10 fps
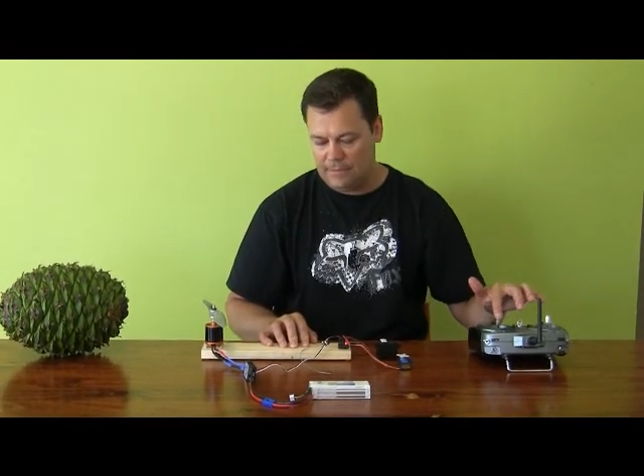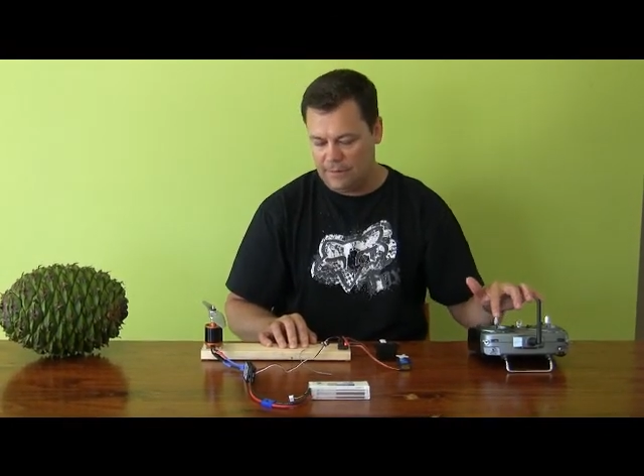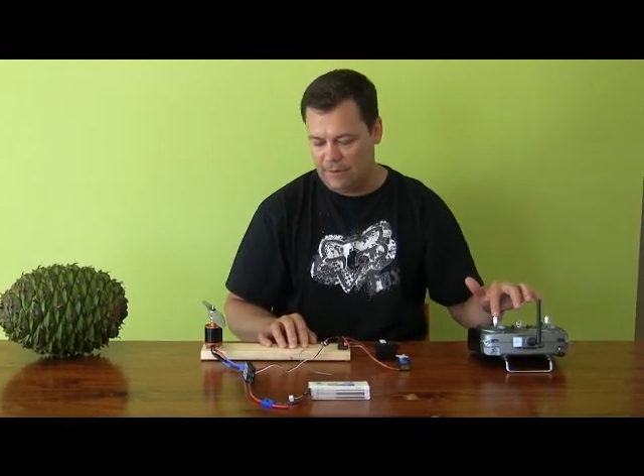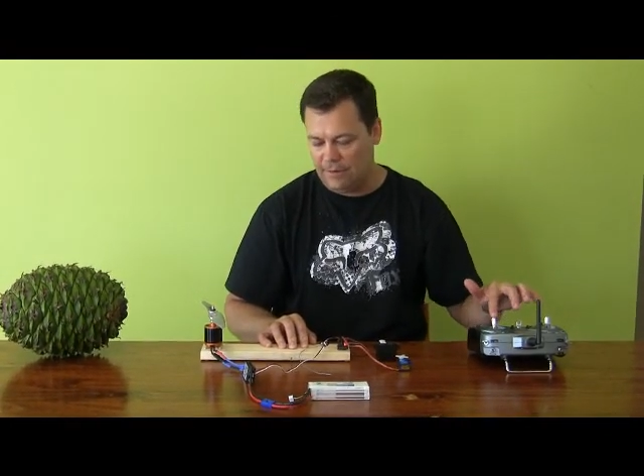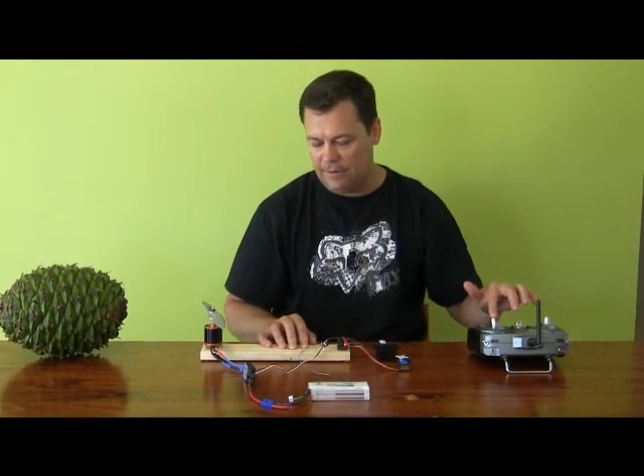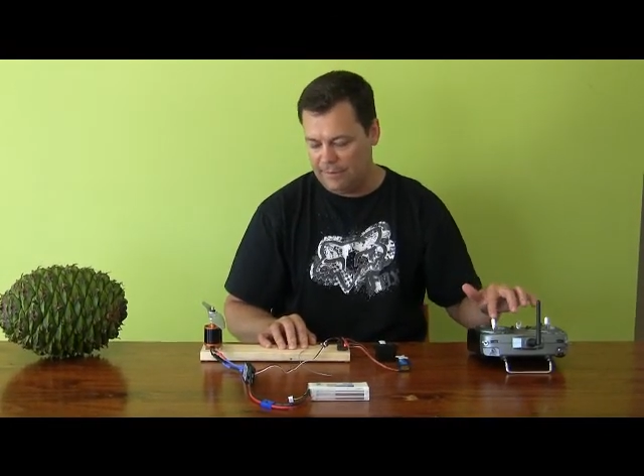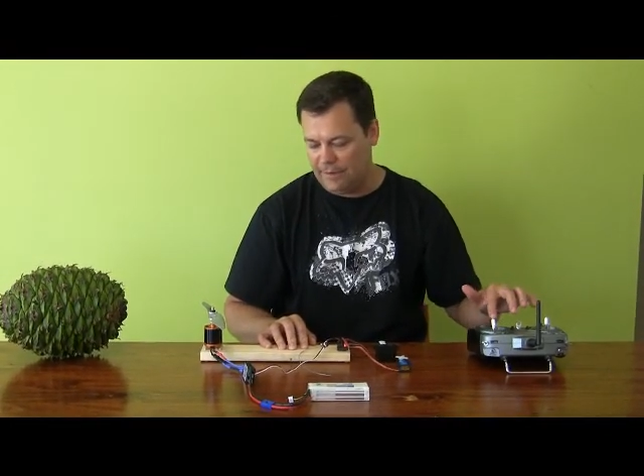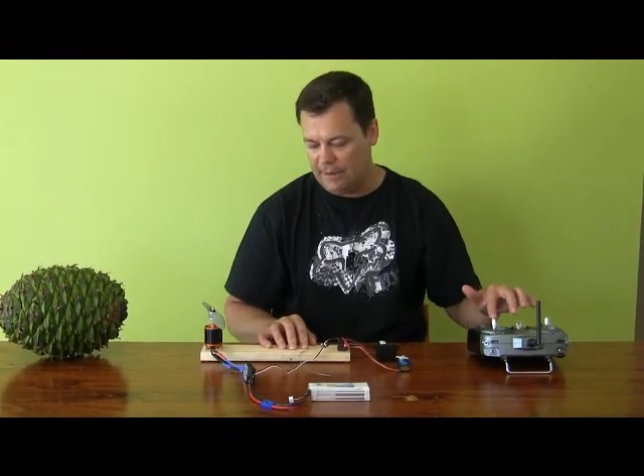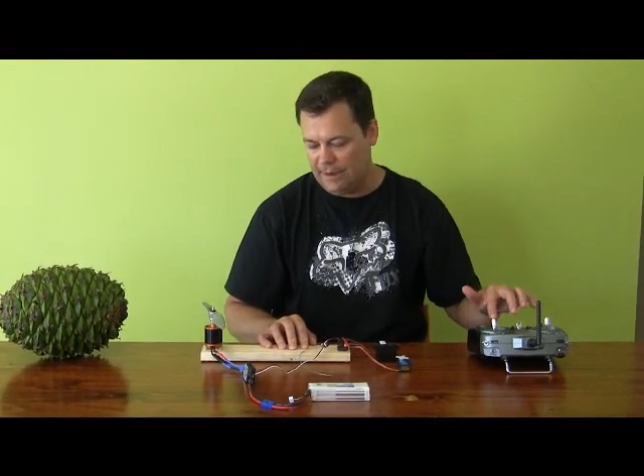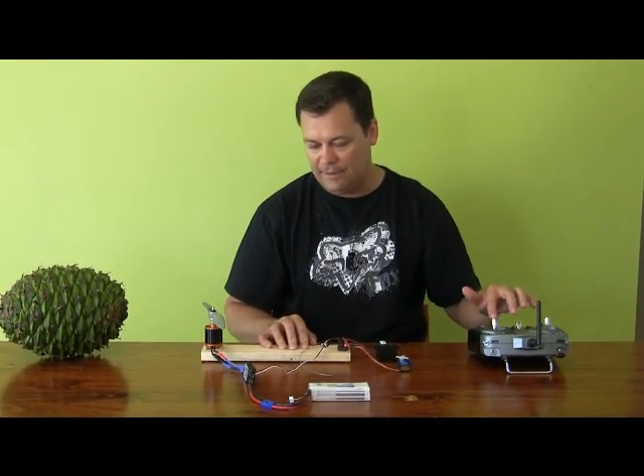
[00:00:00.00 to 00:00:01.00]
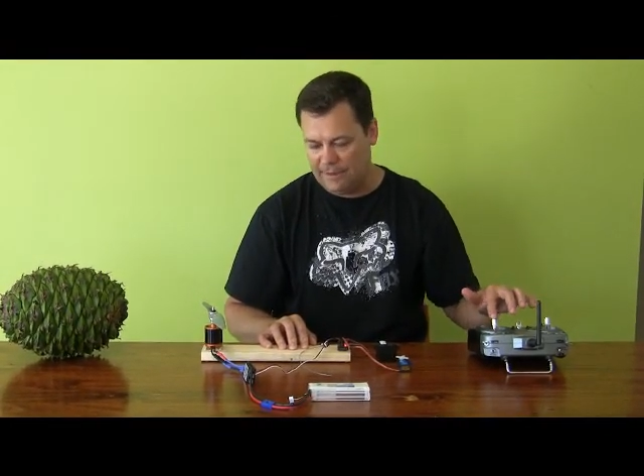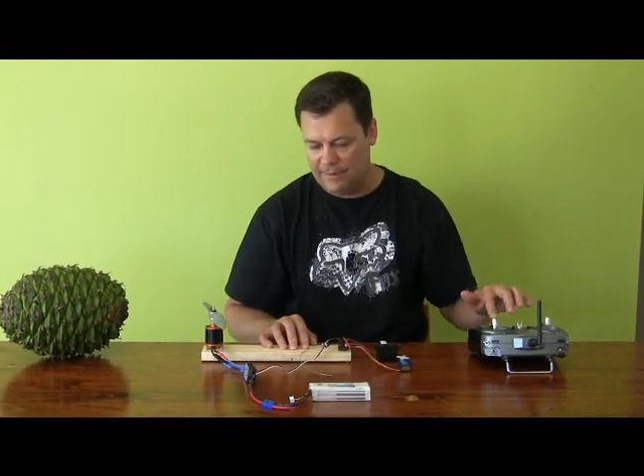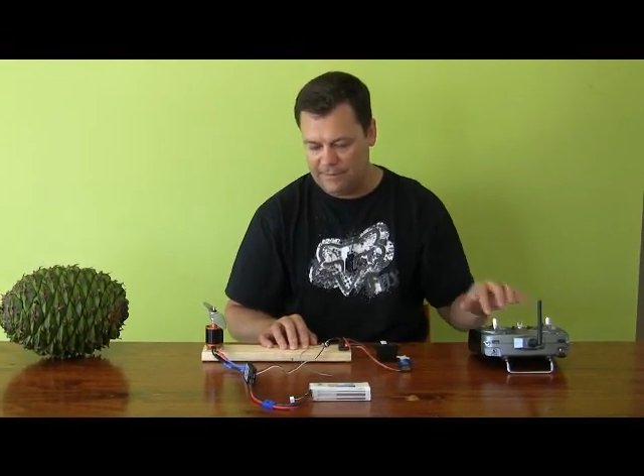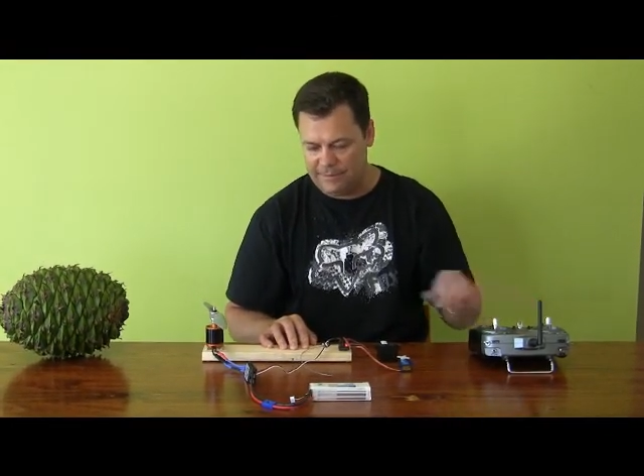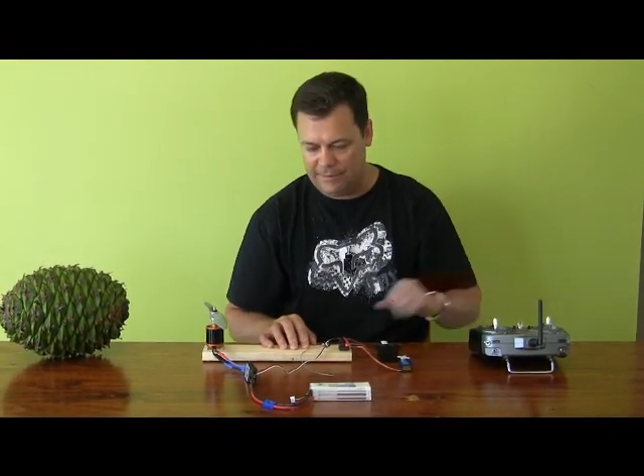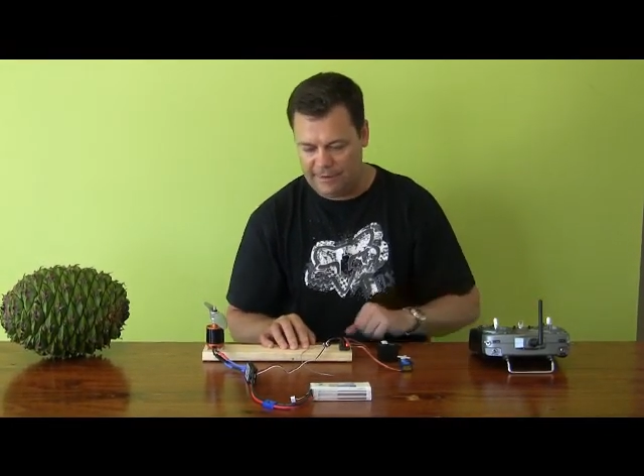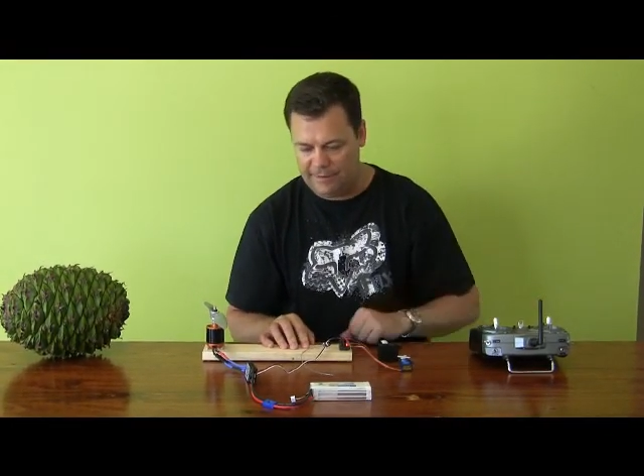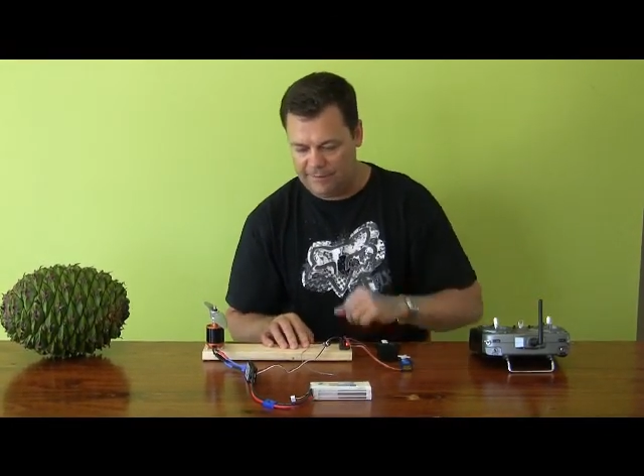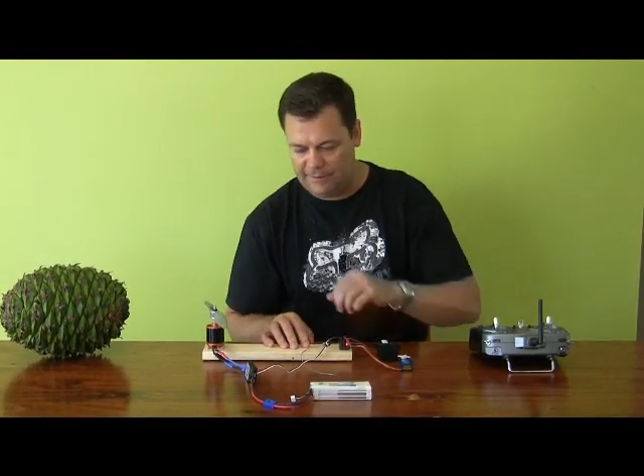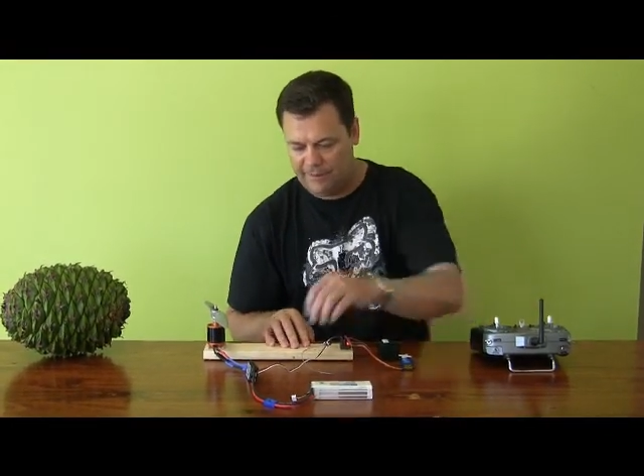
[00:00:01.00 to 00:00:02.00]
Alright, we've got nothing coming through
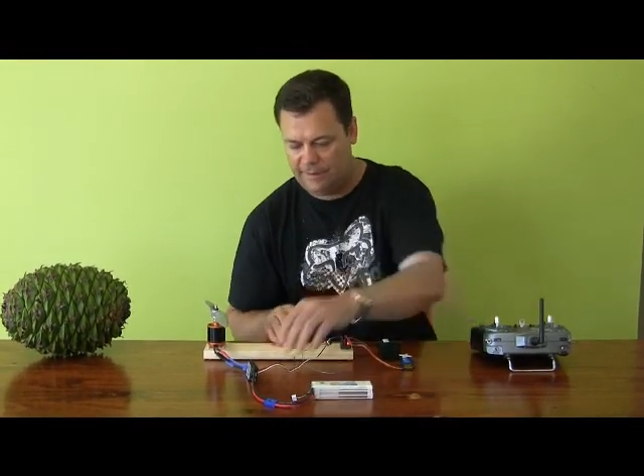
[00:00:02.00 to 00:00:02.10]
here, so